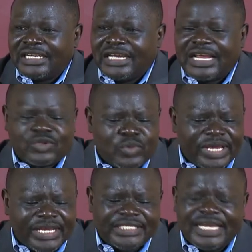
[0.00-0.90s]
And that's why
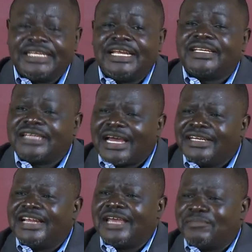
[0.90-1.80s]
he's saying the
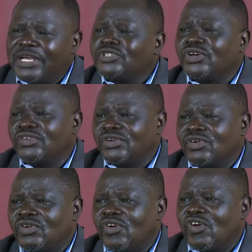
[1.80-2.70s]
third dimension
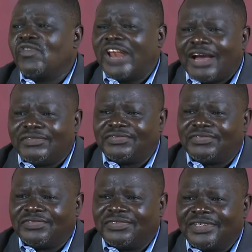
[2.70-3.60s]
of love,
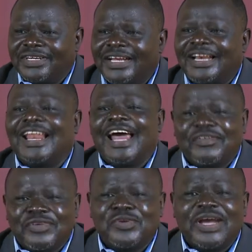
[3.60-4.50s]

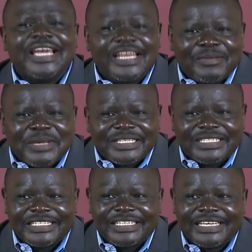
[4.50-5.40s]
loving your
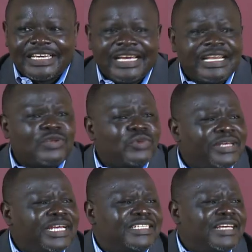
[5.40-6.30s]
enemies. That's where
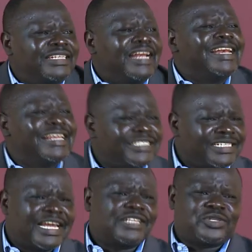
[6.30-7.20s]
you say the
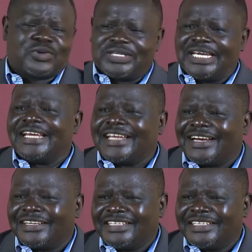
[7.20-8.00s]
least touched on area.